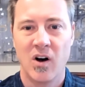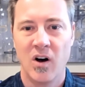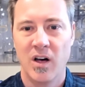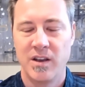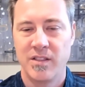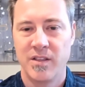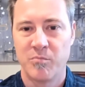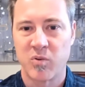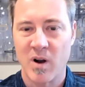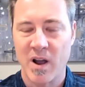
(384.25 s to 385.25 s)
on the
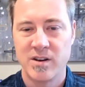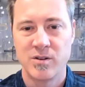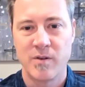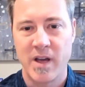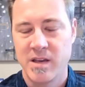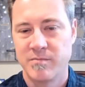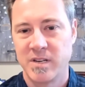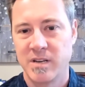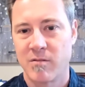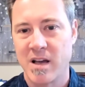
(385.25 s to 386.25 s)
brand new
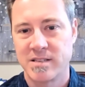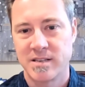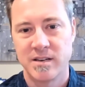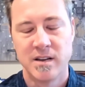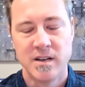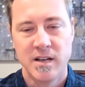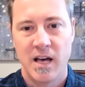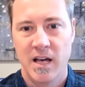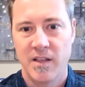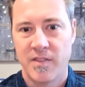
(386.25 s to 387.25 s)
AMD Ryzen
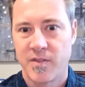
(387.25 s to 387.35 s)
uh,